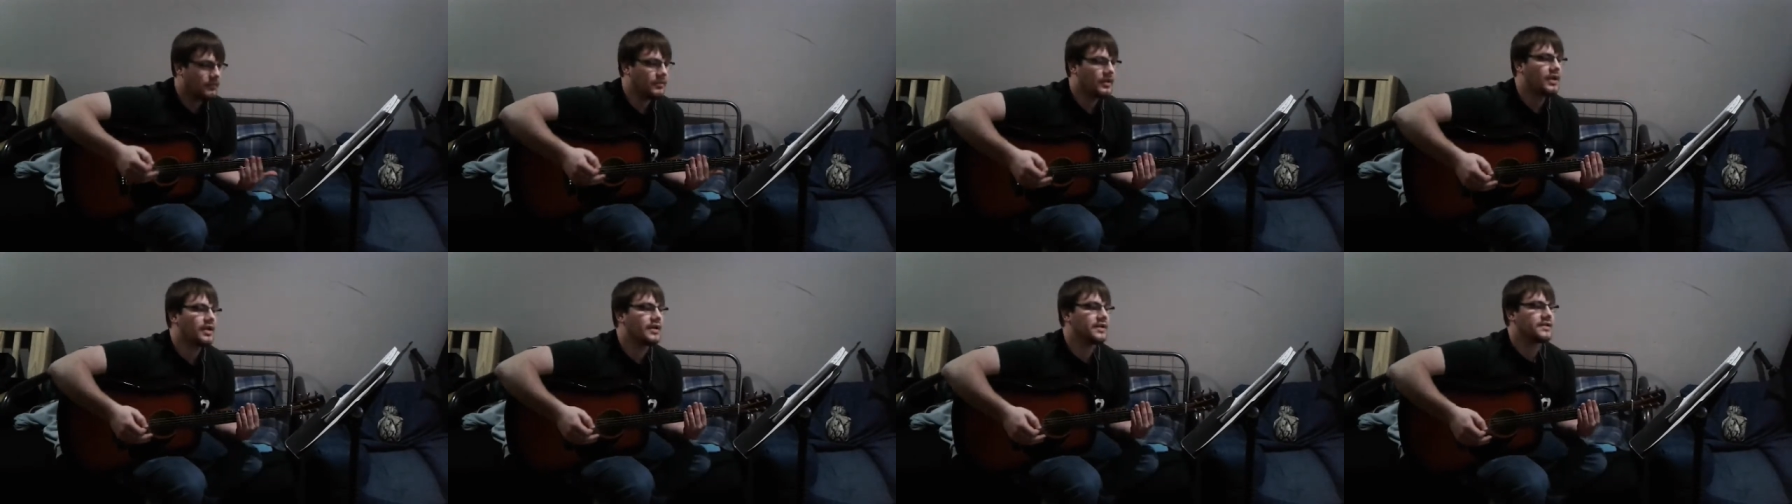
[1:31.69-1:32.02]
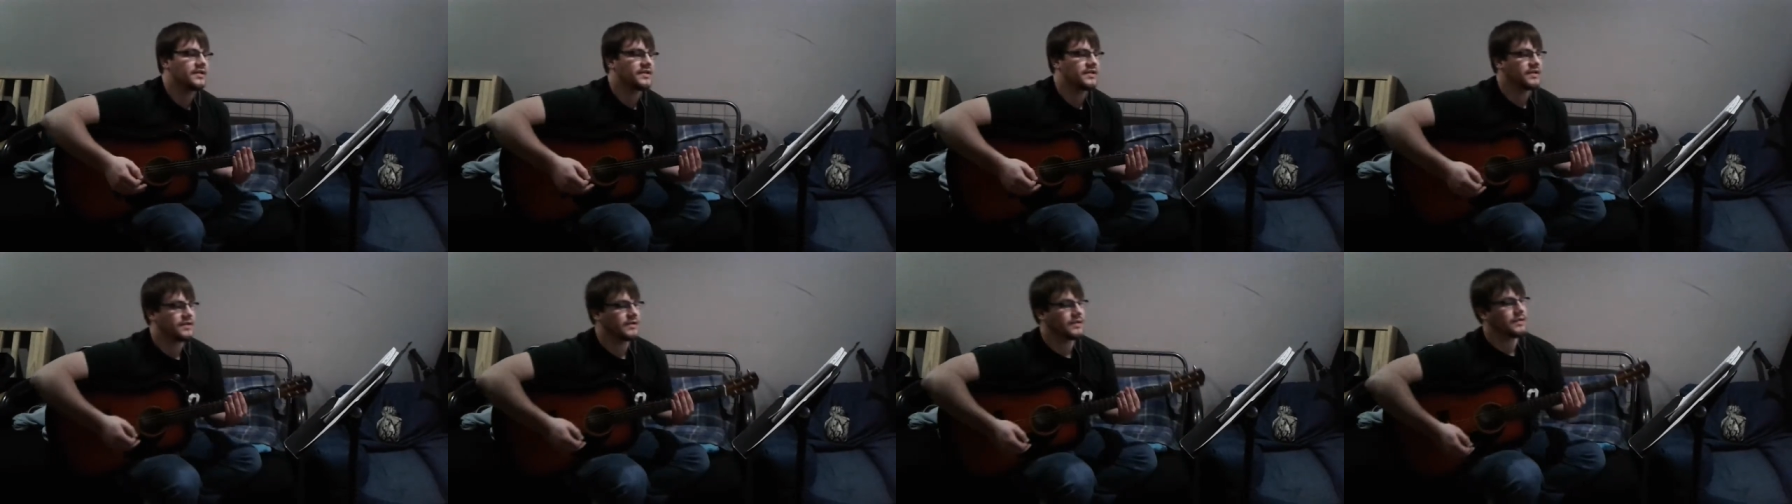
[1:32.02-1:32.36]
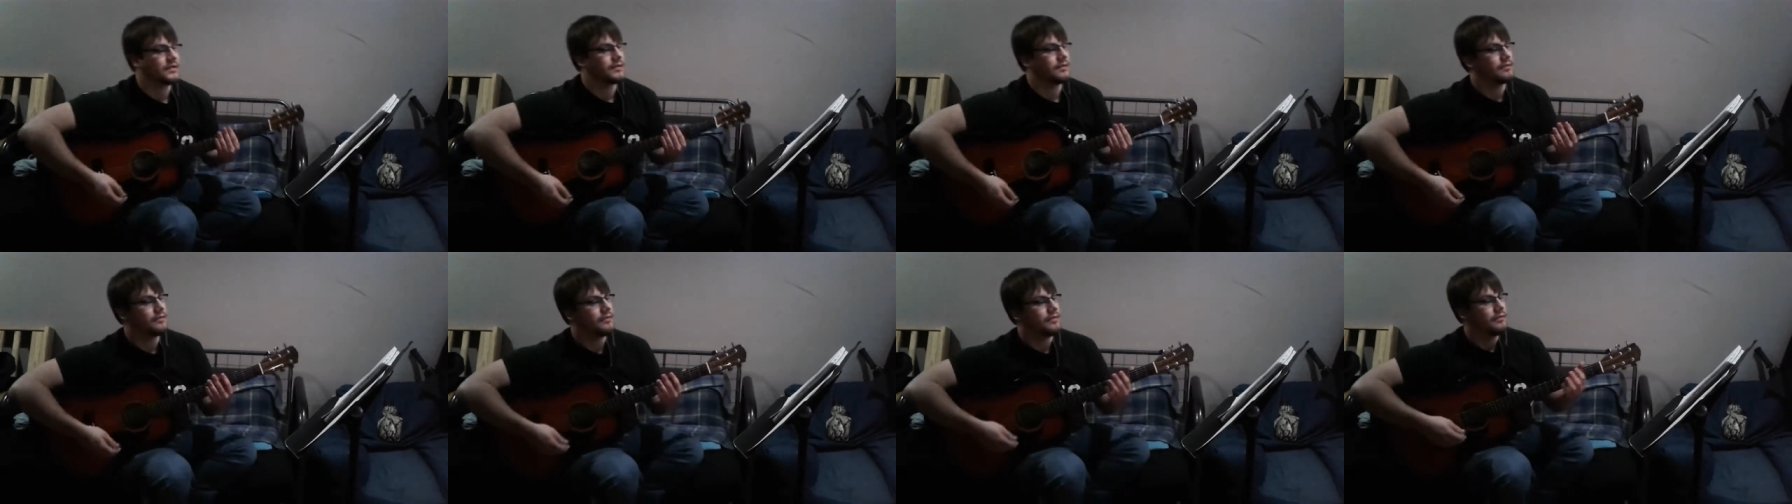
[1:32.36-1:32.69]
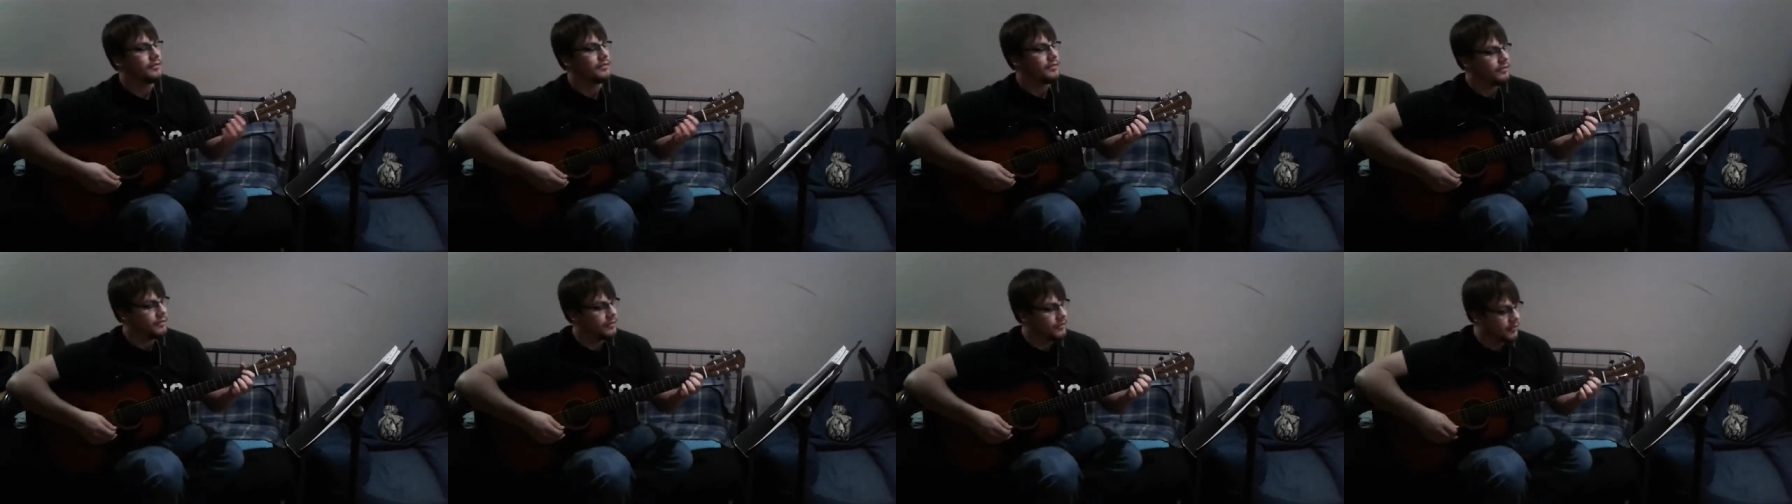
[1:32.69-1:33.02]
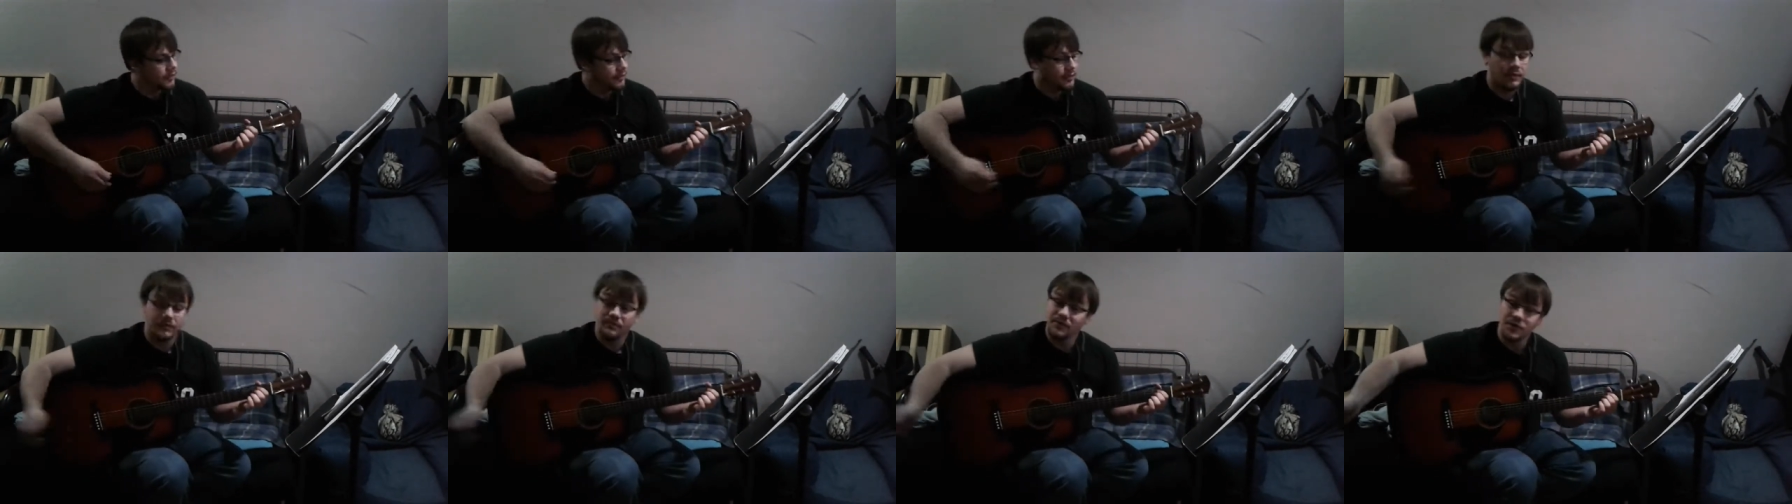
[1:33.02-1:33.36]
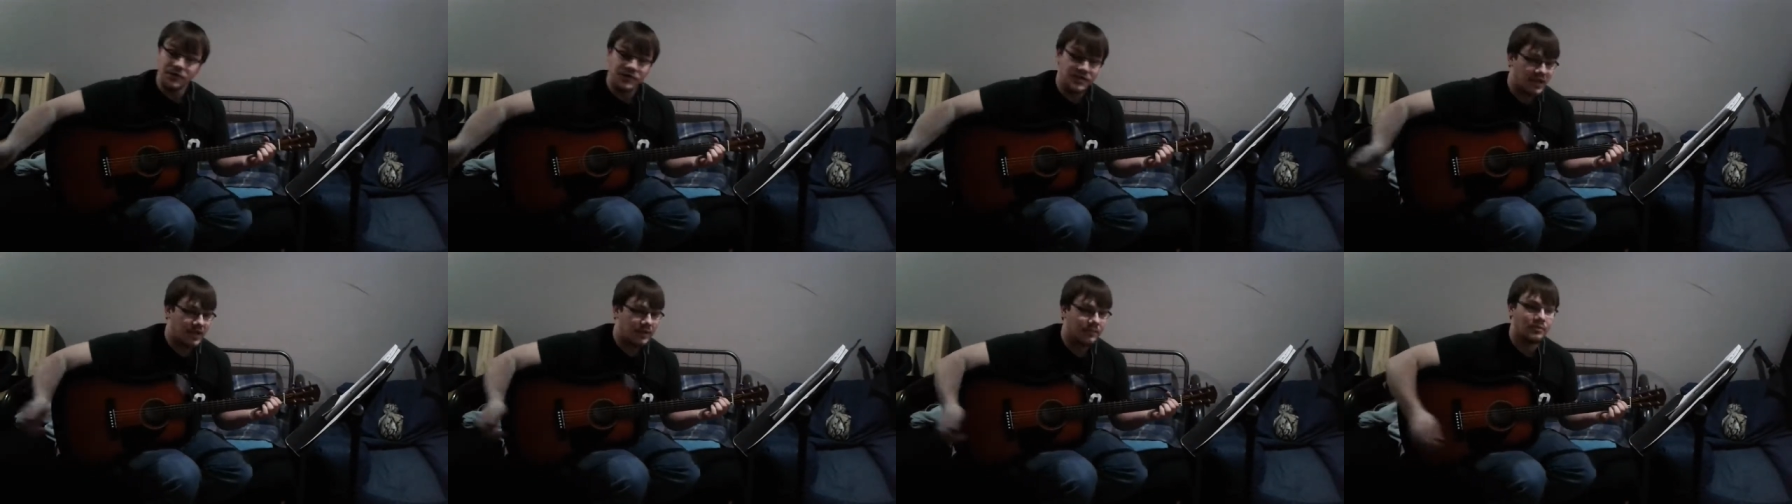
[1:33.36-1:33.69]
because
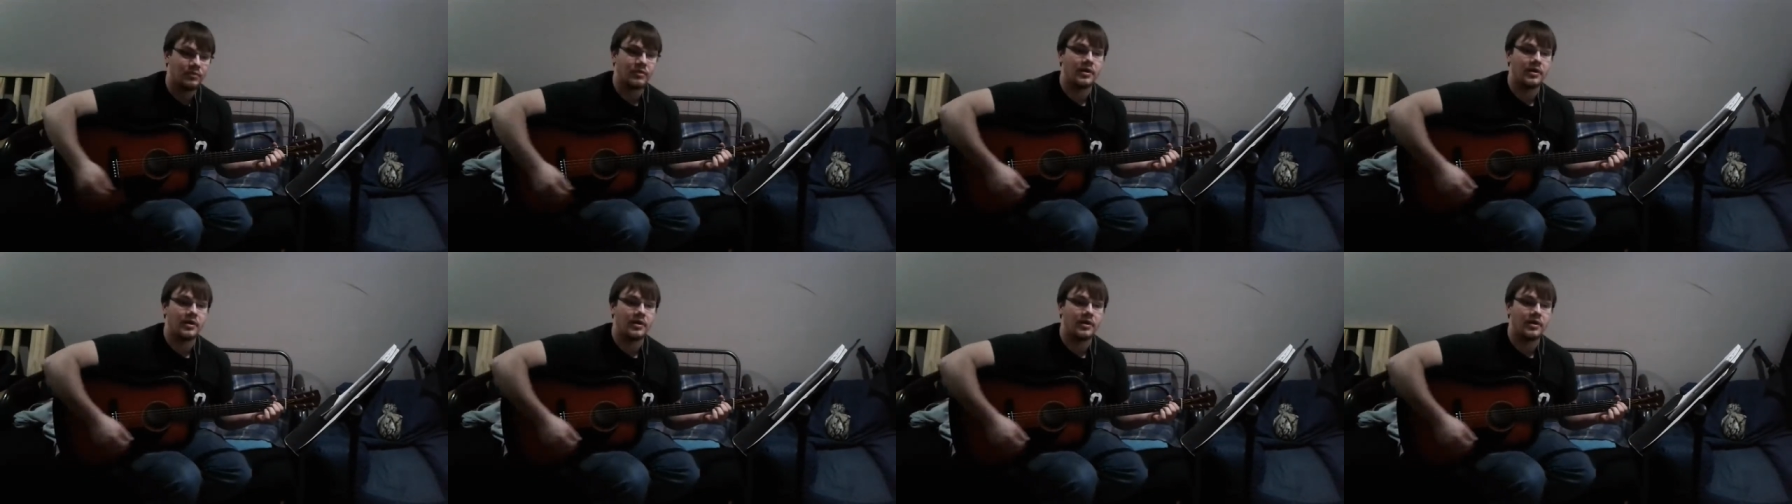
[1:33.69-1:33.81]
music can